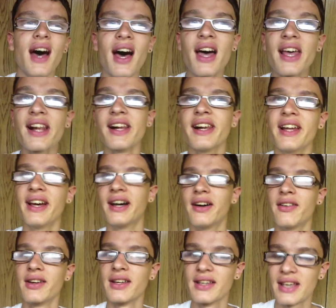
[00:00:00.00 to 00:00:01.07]
I don't
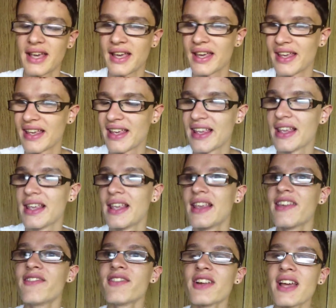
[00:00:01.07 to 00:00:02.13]
know.
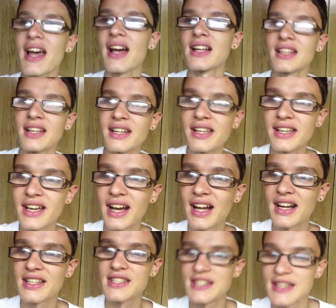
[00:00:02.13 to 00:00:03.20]
In reality, it
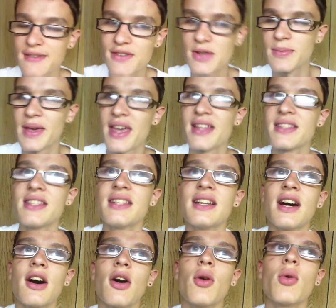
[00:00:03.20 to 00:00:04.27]
kind of seems a bit,
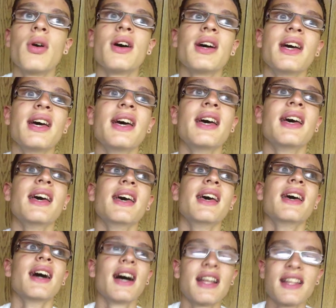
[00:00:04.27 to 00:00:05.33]

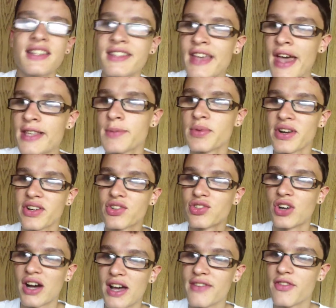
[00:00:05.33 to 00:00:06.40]
a desperate
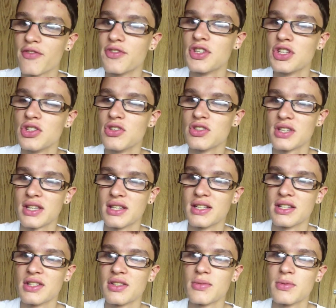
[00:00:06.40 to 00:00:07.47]
cry for views,
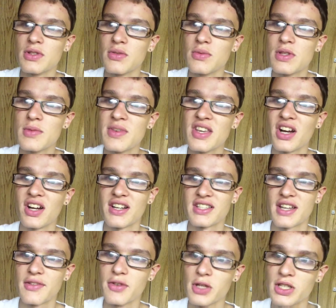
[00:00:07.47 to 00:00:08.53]
and to be honest,
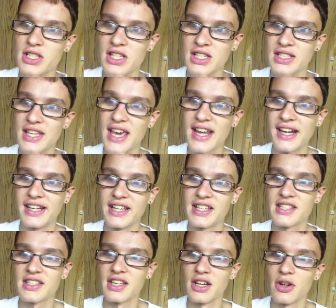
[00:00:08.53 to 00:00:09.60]
I really didn't get any,
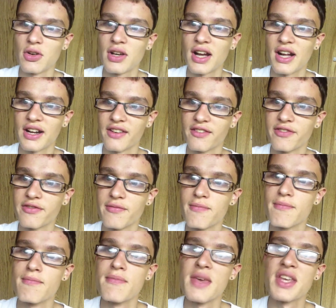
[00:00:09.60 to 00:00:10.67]
so kind of
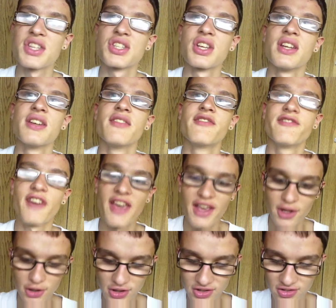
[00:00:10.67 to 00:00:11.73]
mission
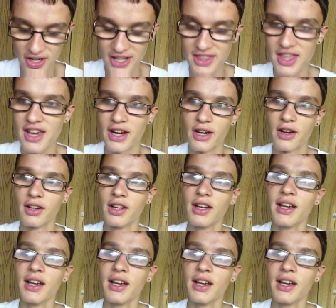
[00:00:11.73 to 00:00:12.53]
failed right there.